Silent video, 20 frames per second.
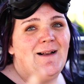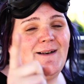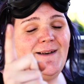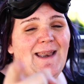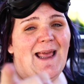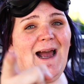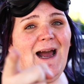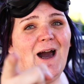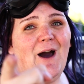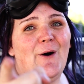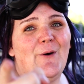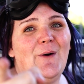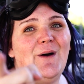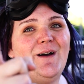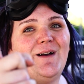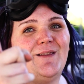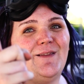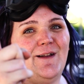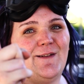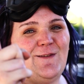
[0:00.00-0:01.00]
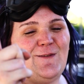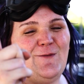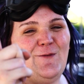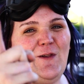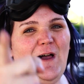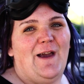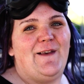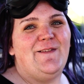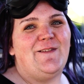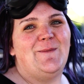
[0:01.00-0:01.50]
Now, let's
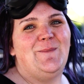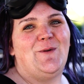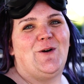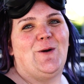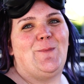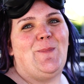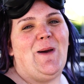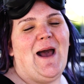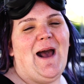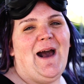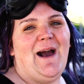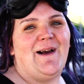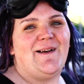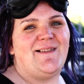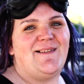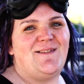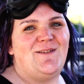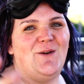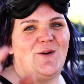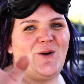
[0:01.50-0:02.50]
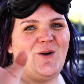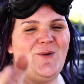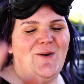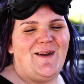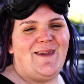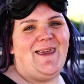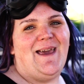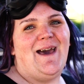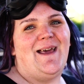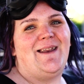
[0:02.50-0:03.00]
fly some more packs, do a
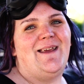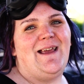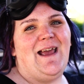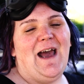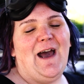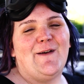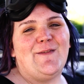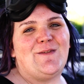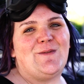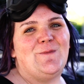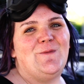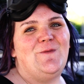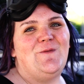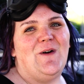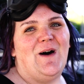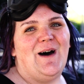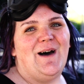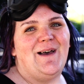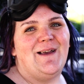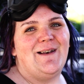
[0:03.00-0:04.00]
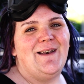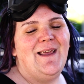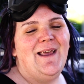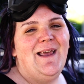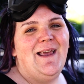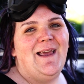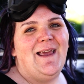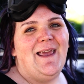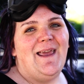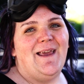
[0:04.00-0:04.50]
quick edit, have some fun,
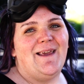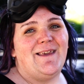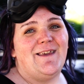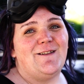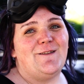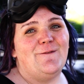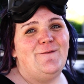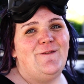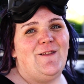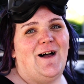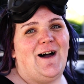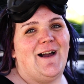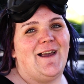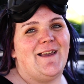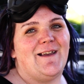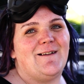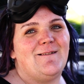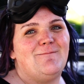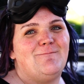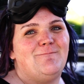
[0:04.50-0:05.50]
and get to flying.